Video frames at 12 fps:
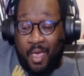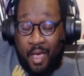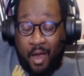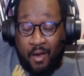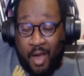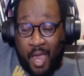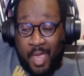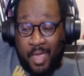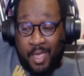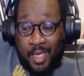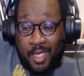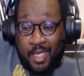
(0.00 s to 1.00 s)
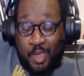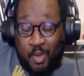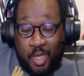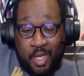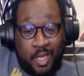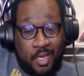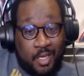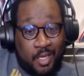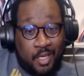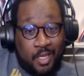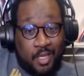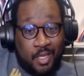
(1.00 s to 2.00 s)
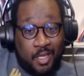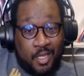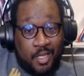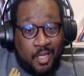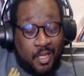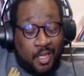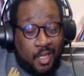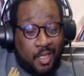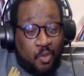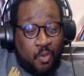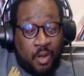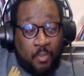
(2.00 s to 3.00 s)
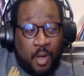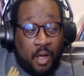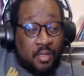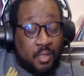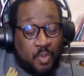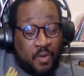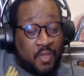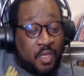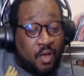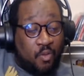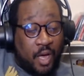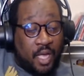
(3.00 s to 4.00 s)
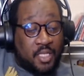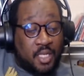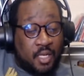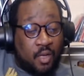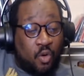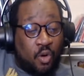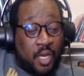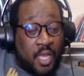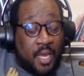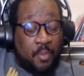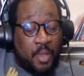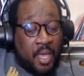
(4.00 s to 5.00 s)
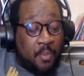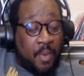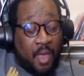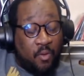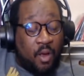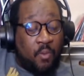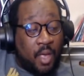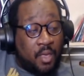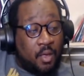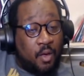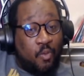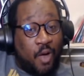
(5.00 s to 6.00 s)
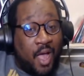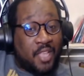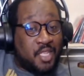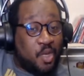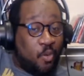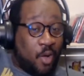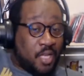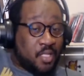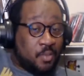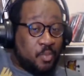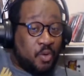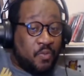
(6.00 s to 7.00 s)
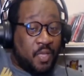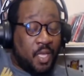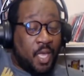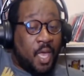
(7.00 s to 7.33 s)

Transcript: All right, you good? You want to pause the movie and go watch it, or let it play in the background while you go watch, go watch the movie,